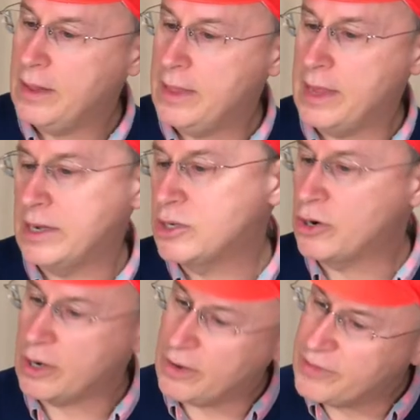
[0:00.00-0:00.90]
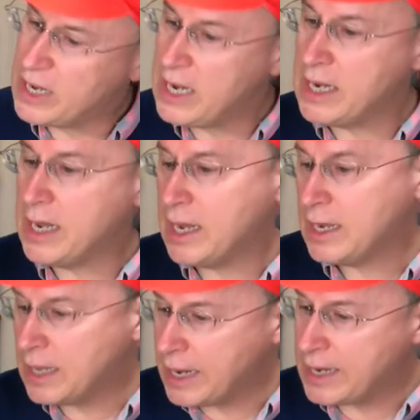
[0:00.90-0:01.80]
then turning off the heat,
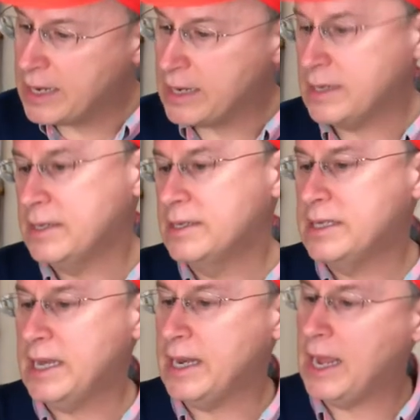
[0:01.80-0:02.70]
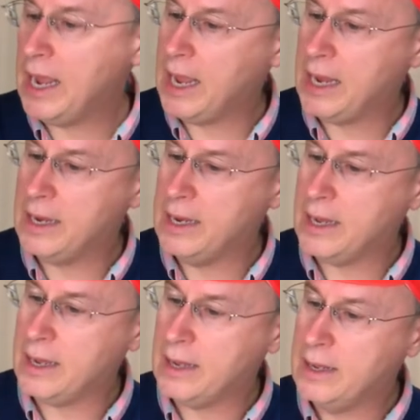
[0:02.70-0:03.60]
letting it sit, and
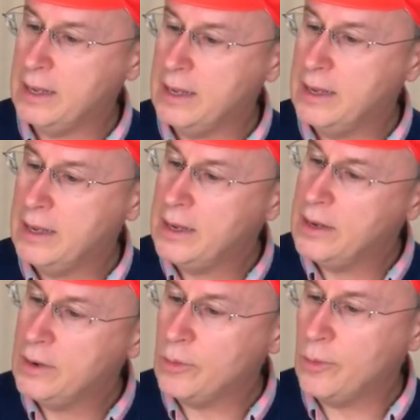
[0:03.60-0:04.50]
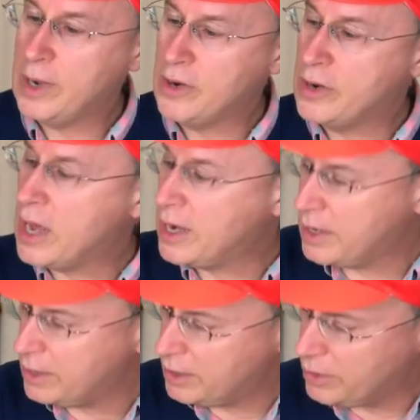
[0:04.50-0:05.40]
when you're
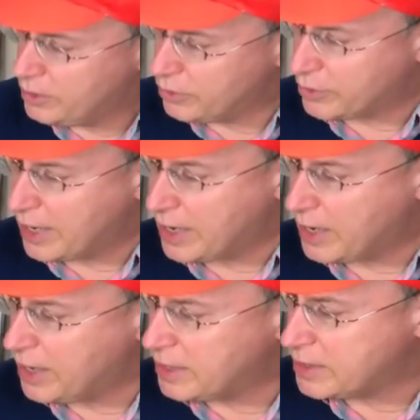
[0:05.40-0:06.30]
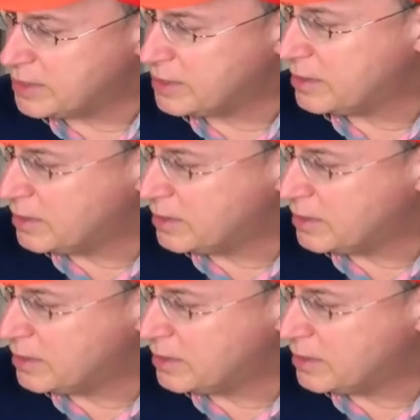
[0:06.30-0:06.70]
done, you'll get a nice